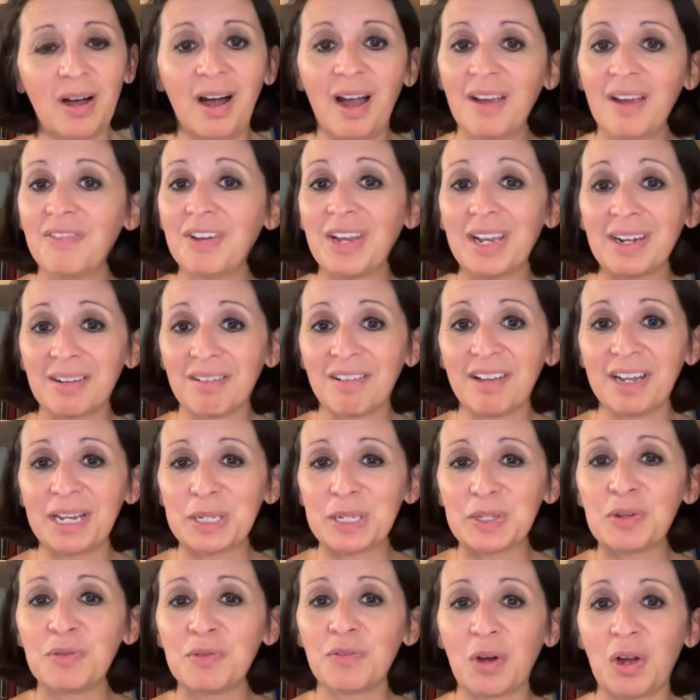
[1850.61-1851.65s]
I've had
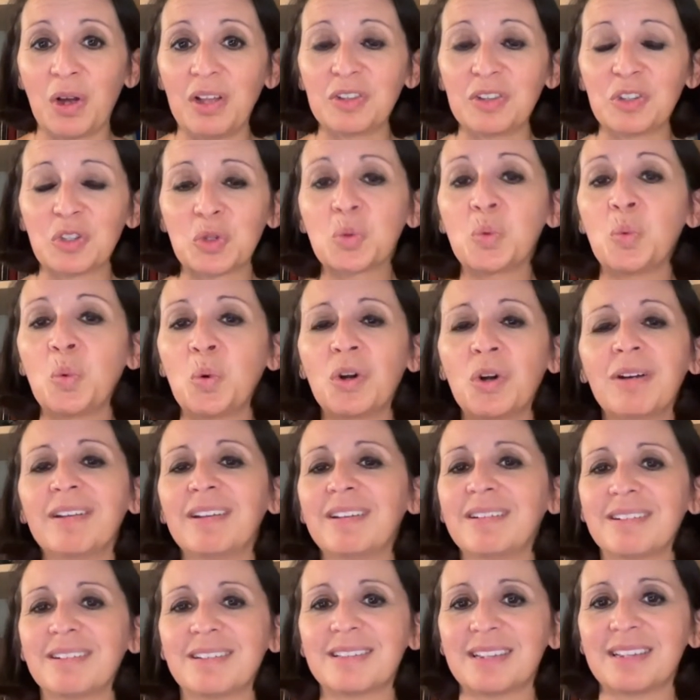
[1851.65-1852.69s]
clients who've gotten sworn
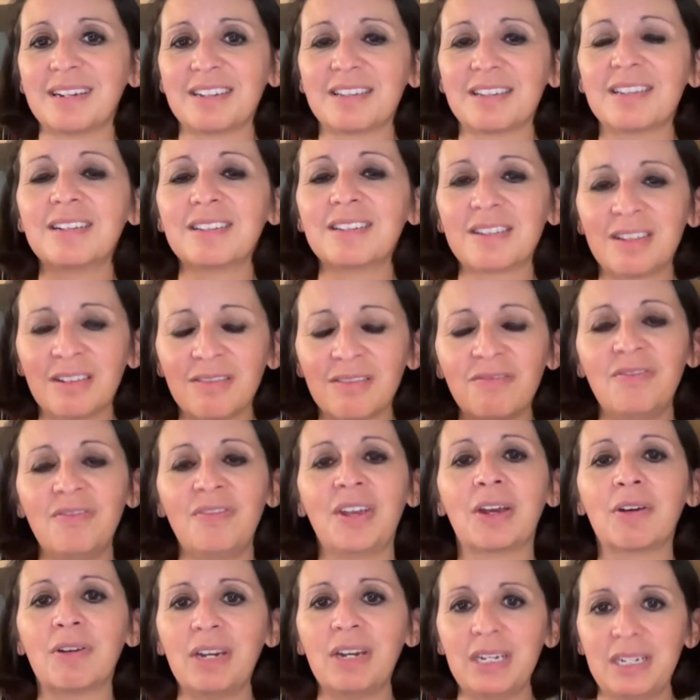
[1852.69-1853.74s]
in as citizens the
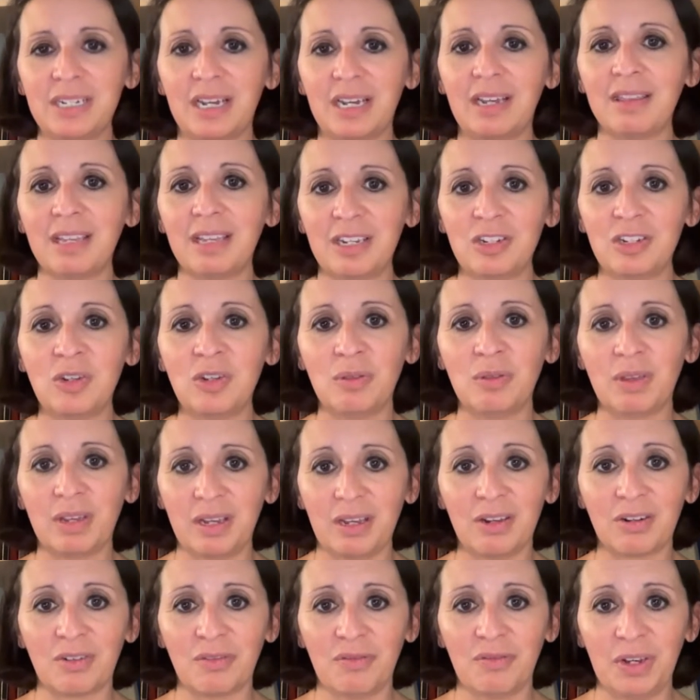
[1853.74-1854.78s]
very day they do the
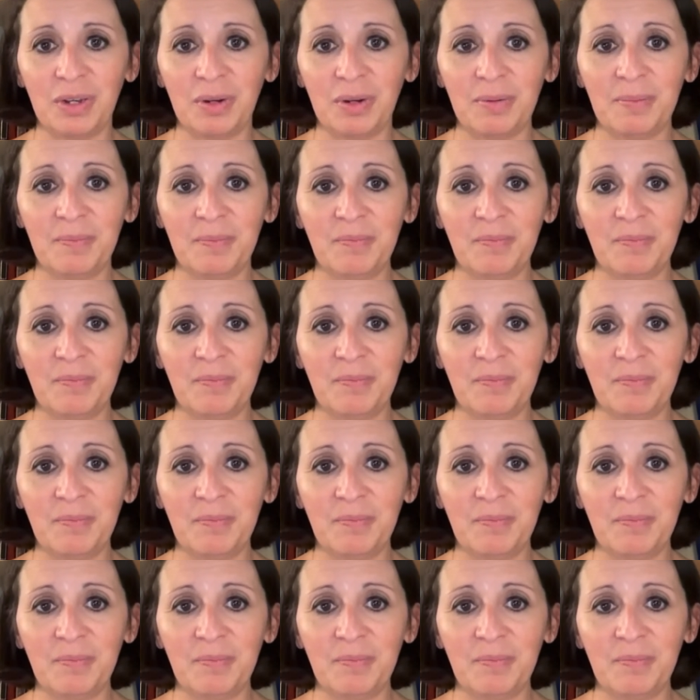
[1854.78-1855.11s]
interview.